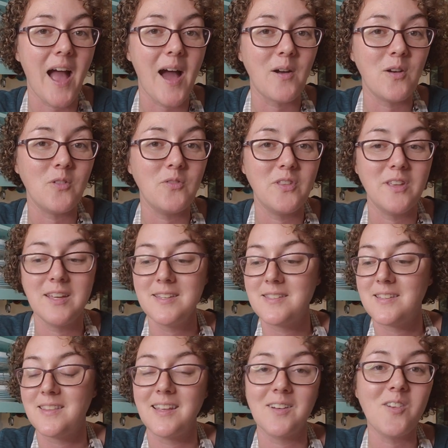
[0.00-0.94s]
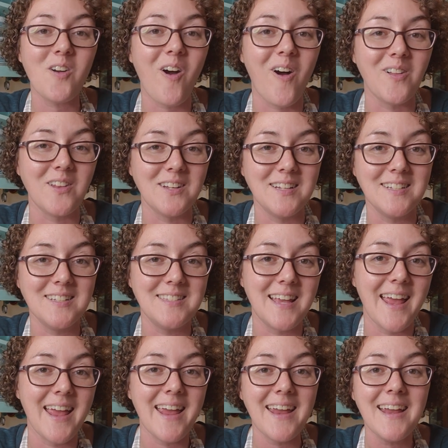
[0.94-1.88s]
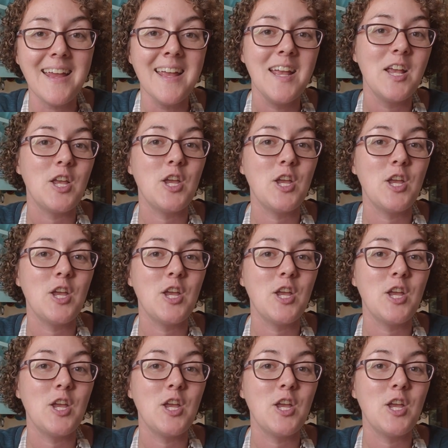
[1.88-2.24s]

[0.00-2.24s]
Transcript: out of this and then call it a day,